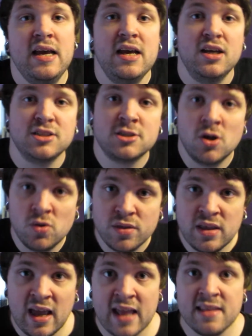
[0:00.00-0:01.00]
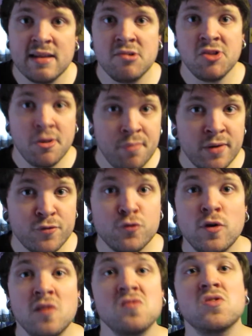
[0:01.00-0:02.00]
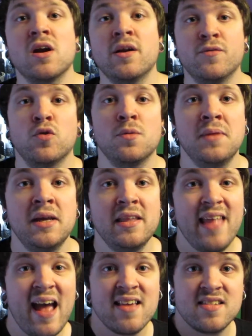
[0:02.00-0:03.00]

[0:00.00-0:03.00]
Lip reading: So the ending was a bit frustrating for me in that